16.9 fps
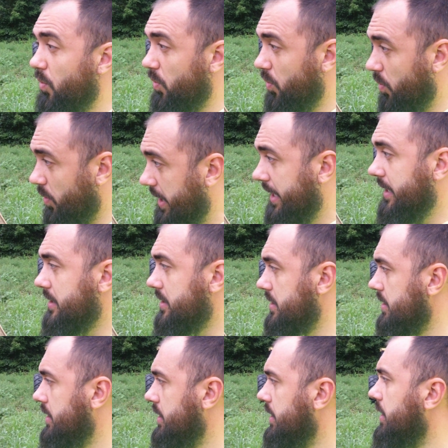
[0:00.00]

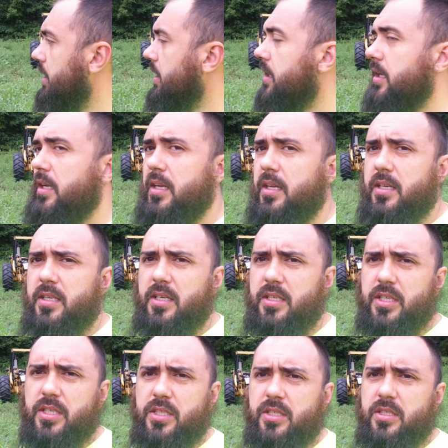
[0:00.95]
weeds, to
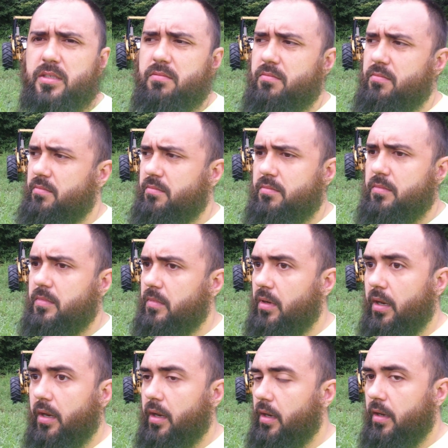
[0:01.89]
just
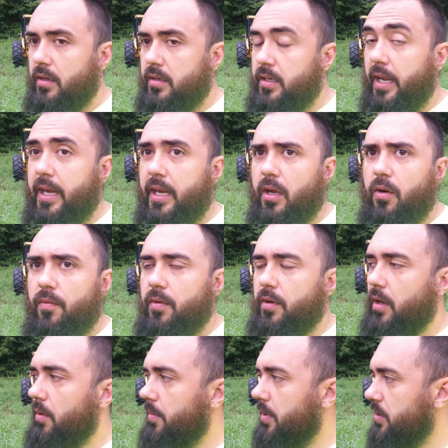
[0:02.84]
take
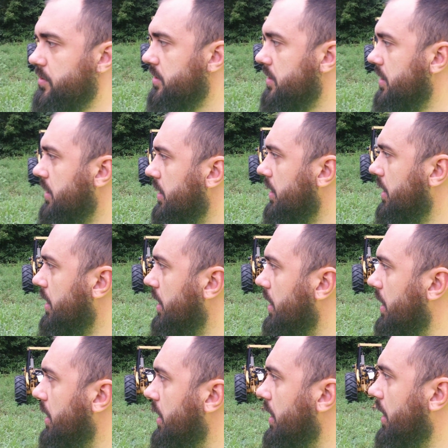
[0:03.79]
over almost.
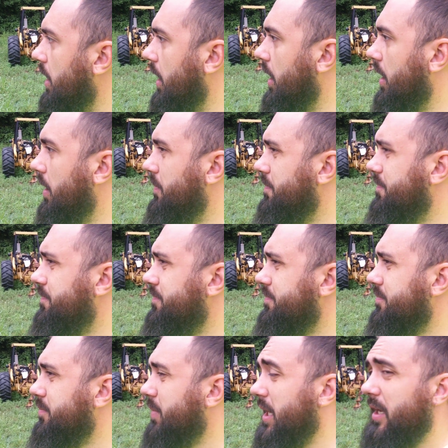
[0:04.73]
But
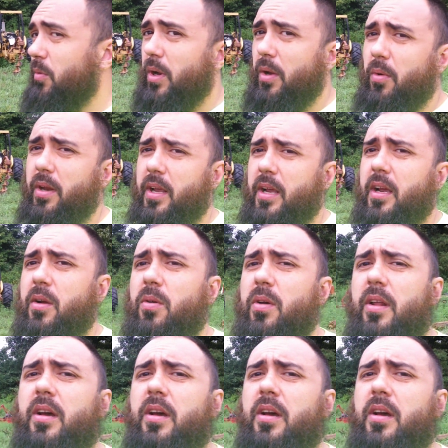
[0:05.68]
anyway, what I got going